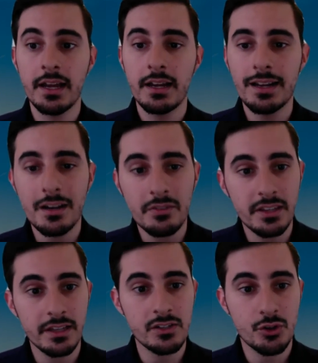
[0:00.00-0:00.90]
Not
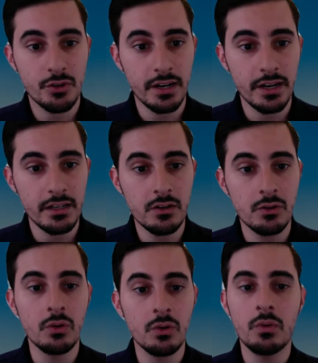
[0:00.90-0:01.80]
everything is created
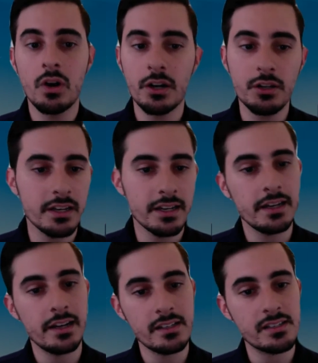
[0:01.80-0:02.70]
equal. Are you going to get
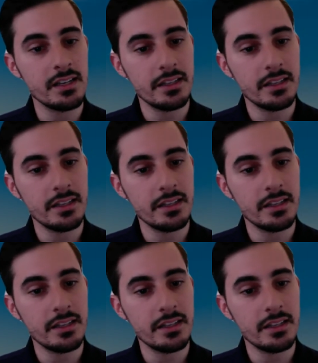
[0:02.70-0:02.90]
an essay